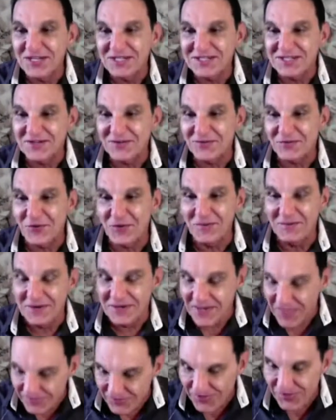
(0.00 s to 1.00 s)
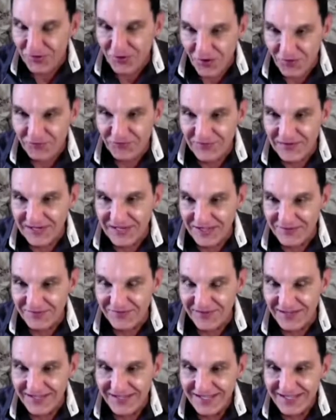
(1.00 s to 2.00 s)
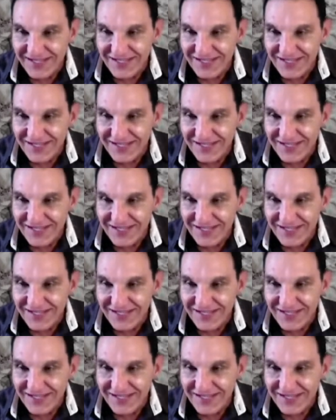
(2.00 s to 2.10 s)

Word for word: greetings from another coffee lover